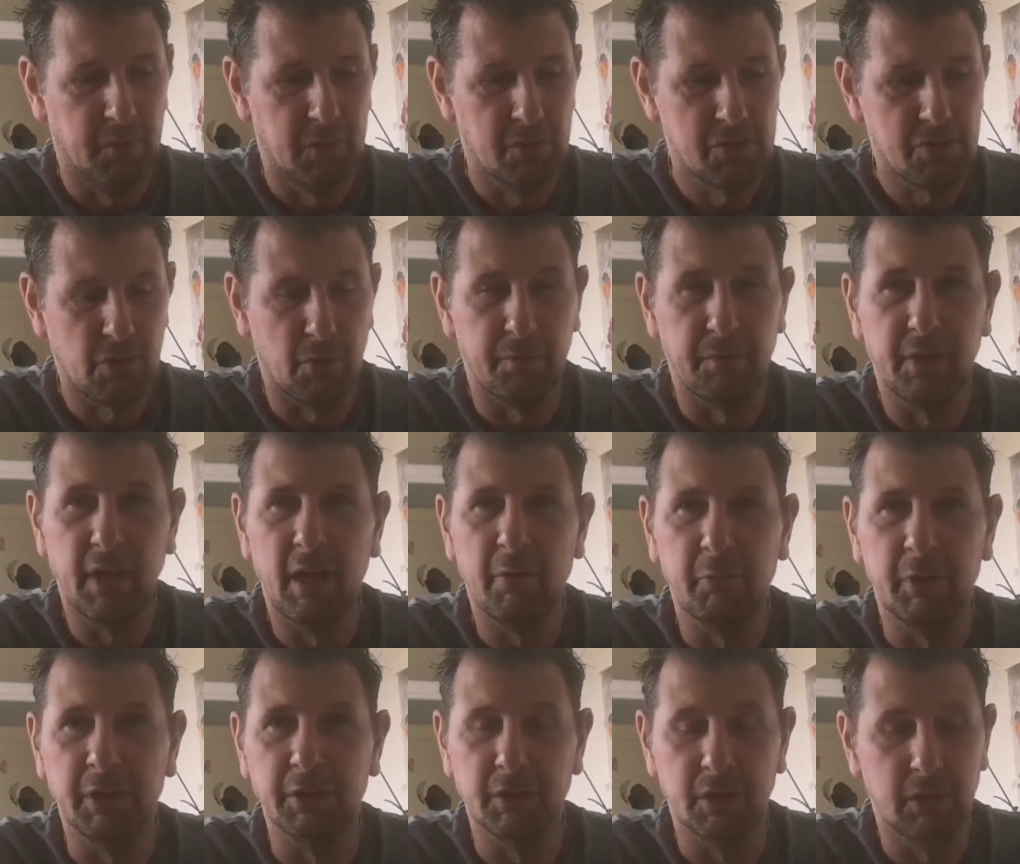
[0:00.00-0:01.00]
so for that
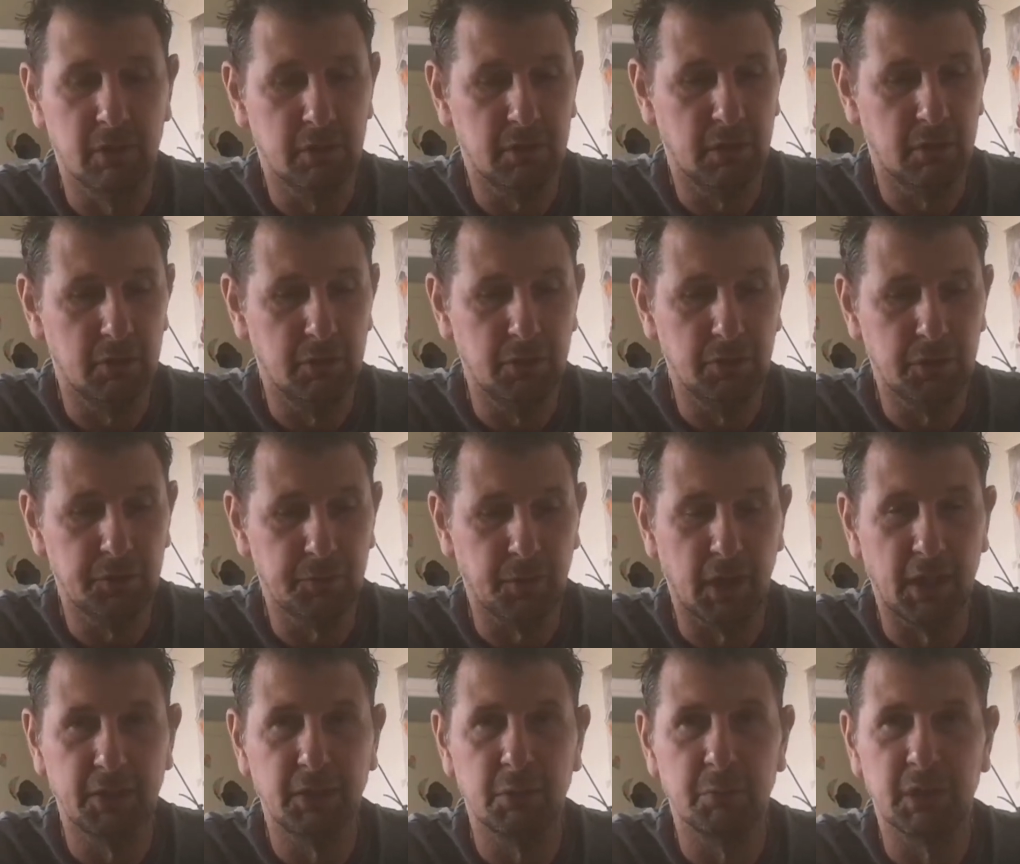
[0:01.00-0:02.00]
reason, they're a useful
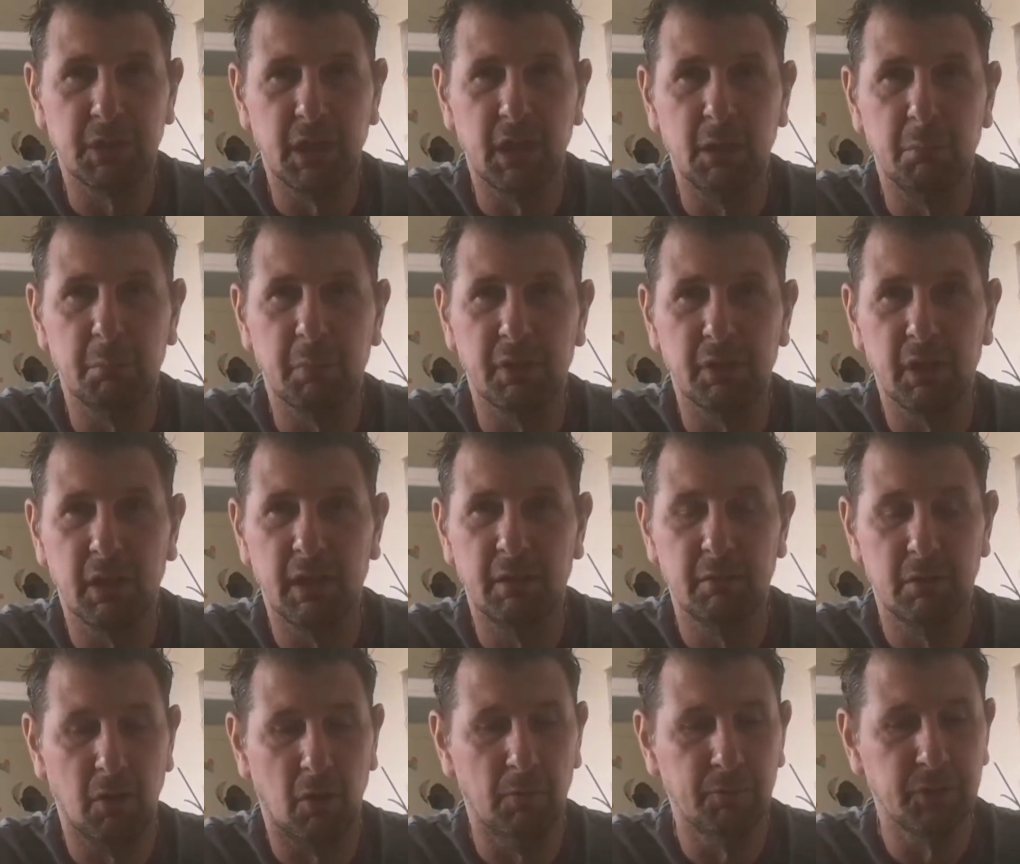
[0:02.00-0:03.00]
item to keep.
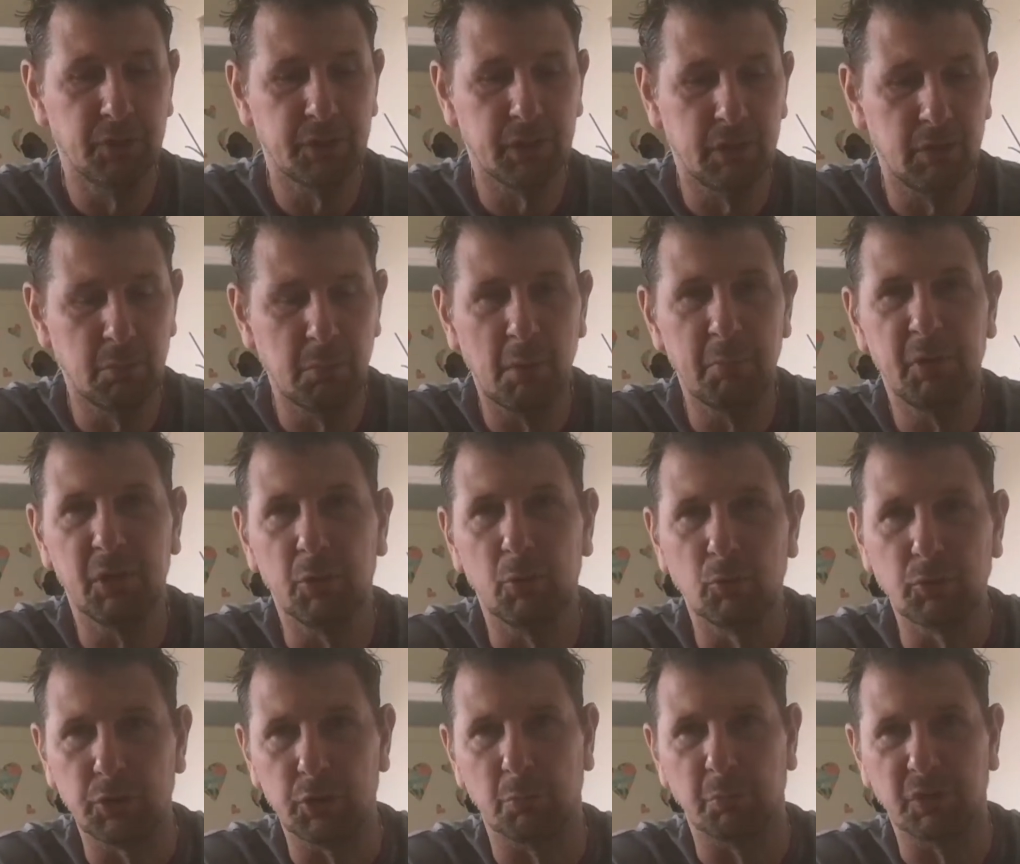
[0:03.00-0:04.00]
And obviously, you remember the
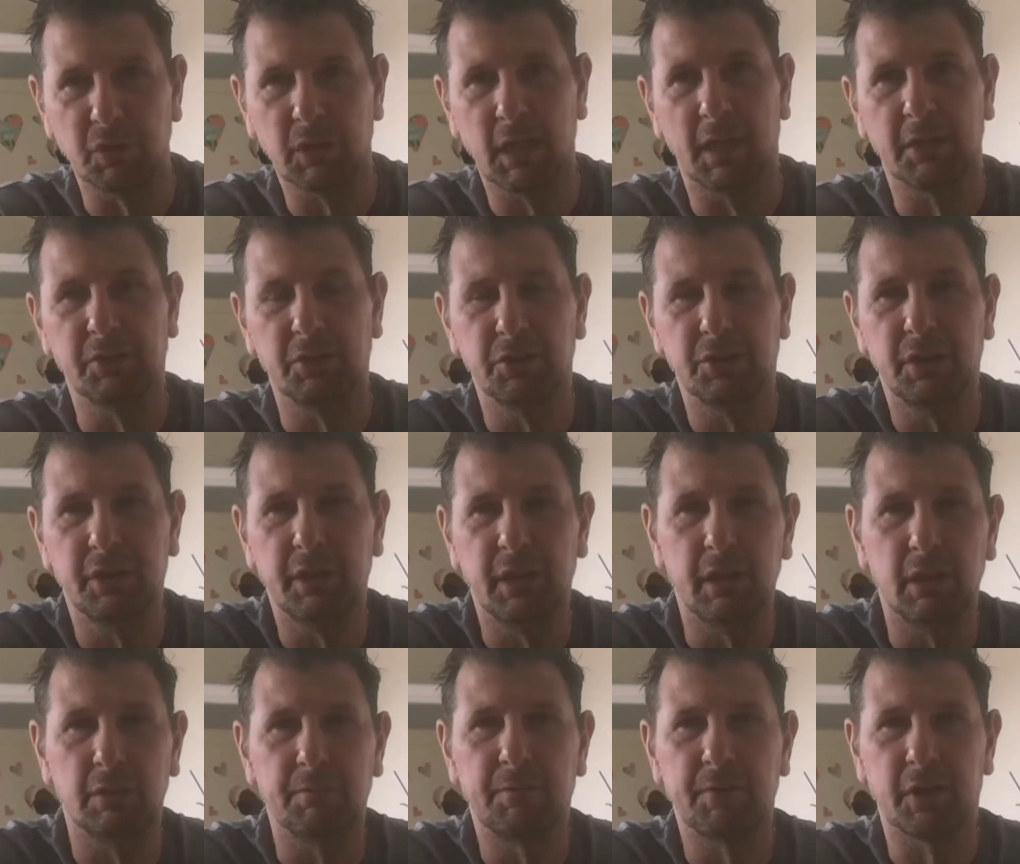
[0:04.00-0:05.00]
old jump starters you
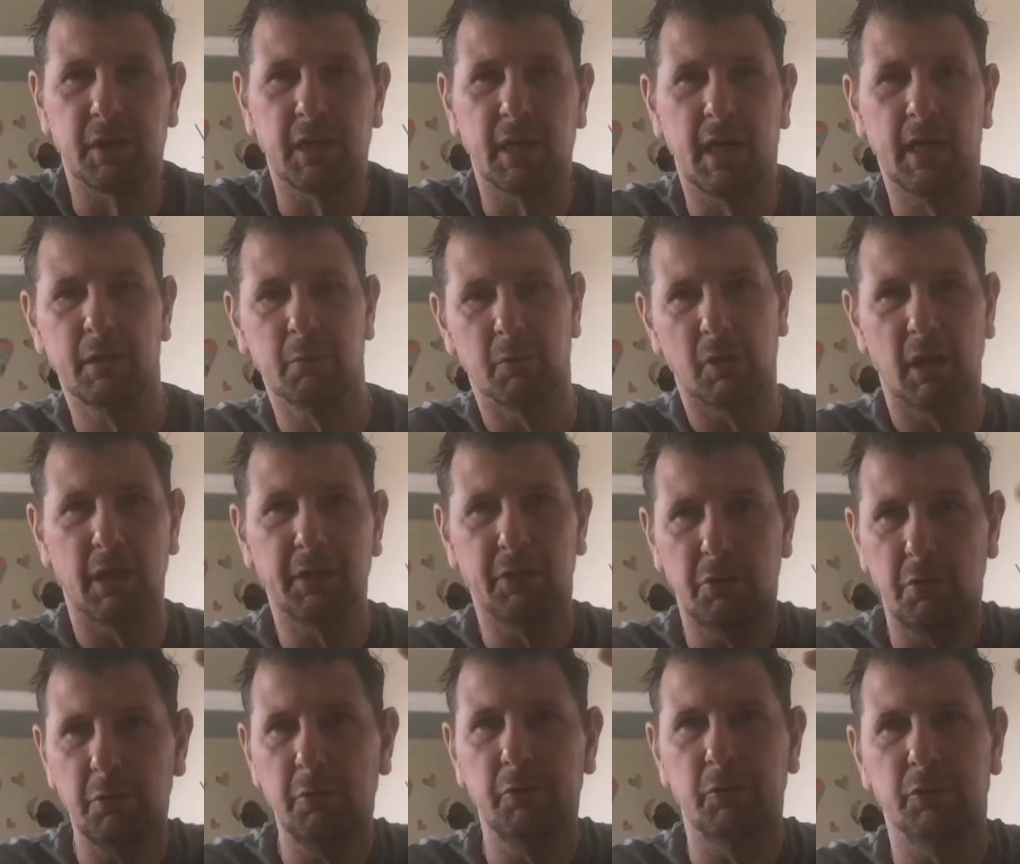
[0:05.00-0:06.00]
needed for a car? They were like
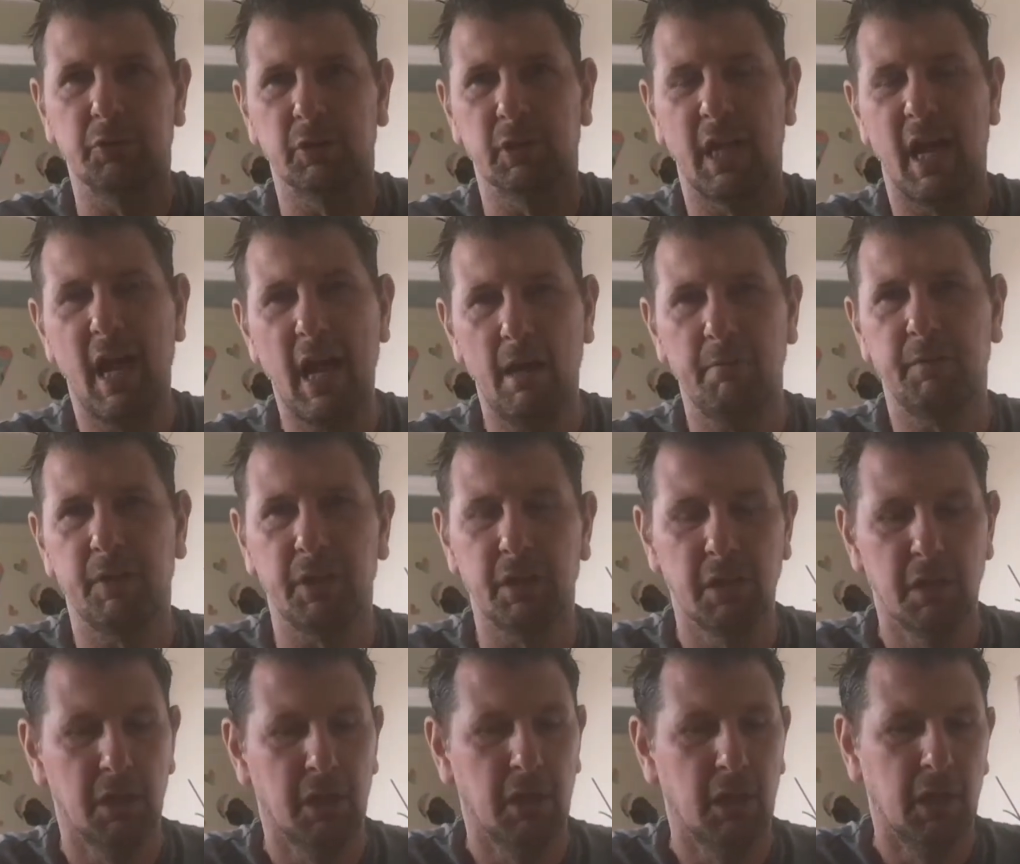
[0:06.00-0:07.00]
huge and heavy.
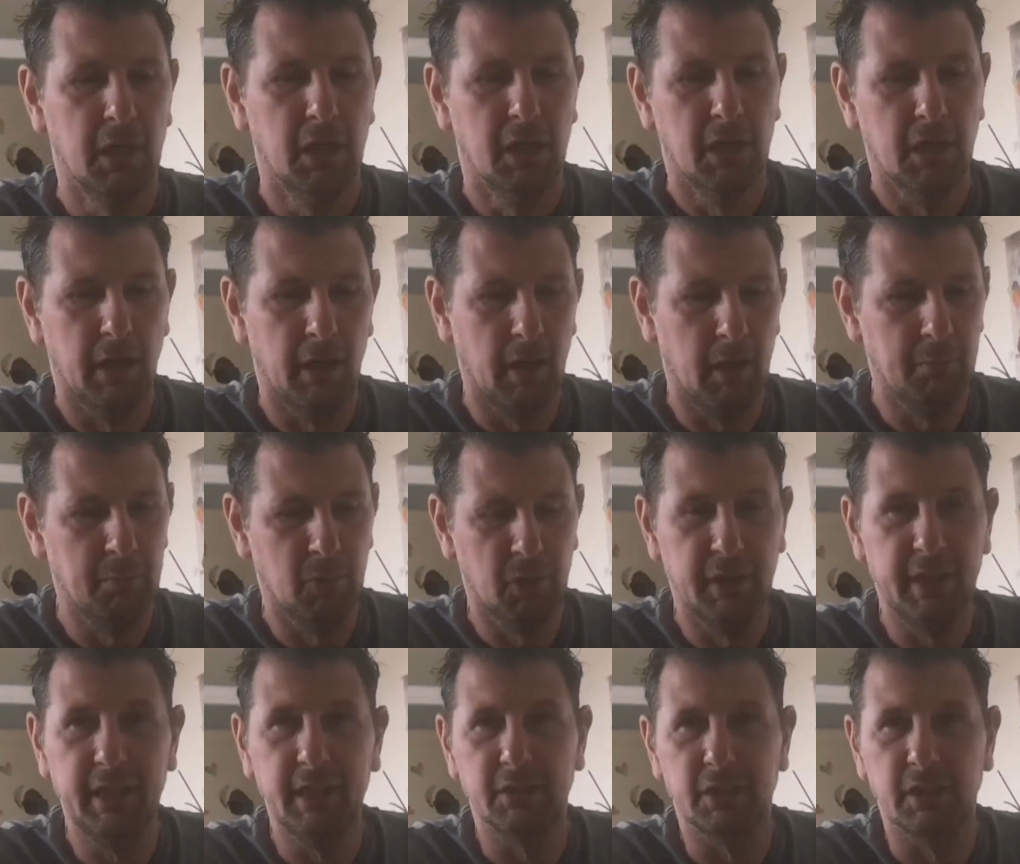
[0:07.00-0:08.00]
Well,
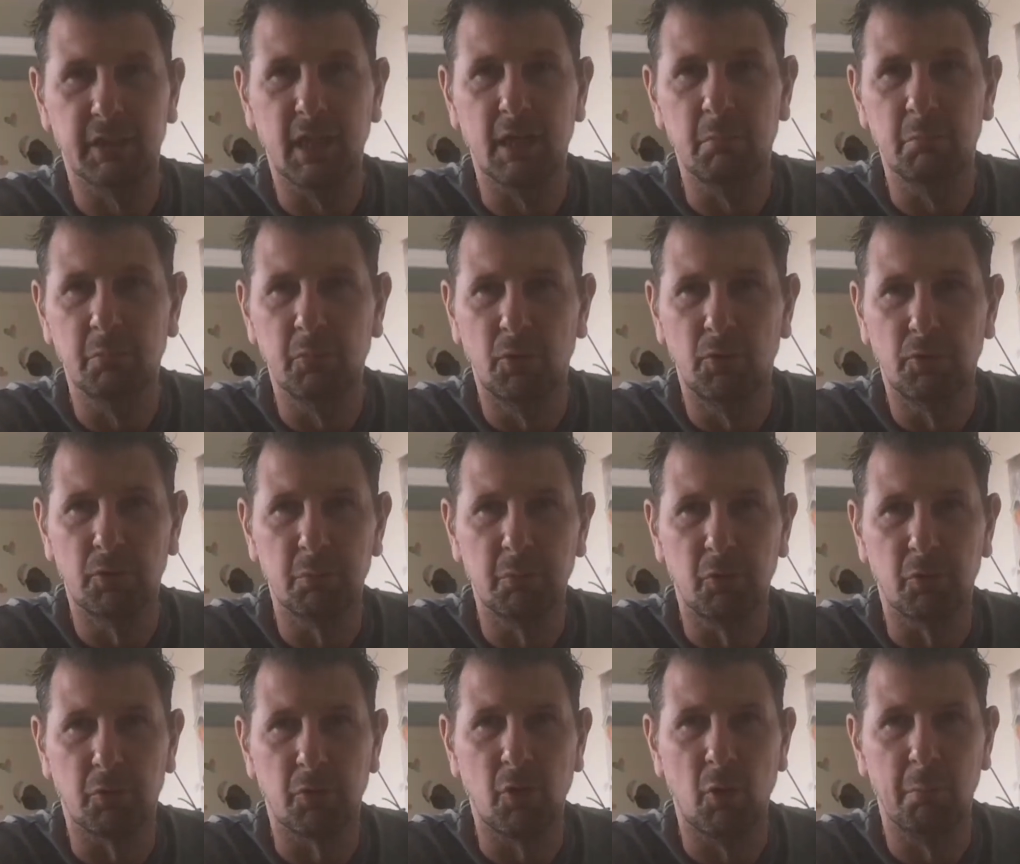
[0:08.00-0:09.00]
these are getting more and
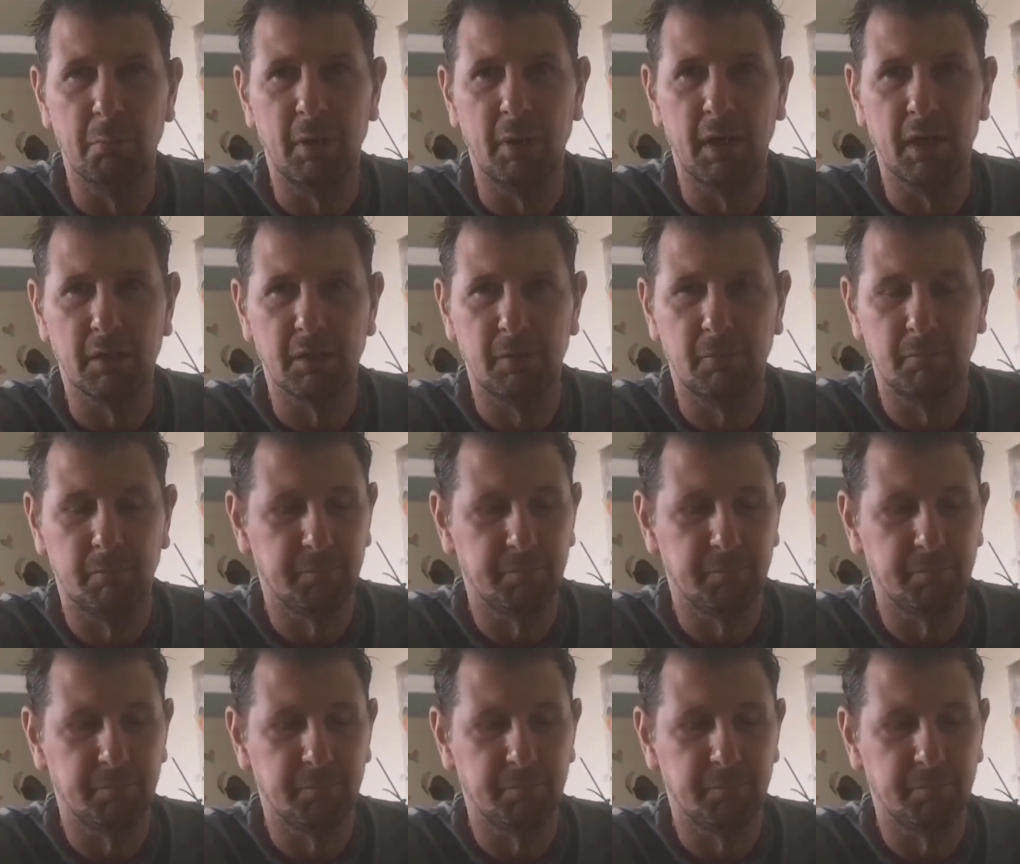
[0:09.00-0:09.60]
more compact.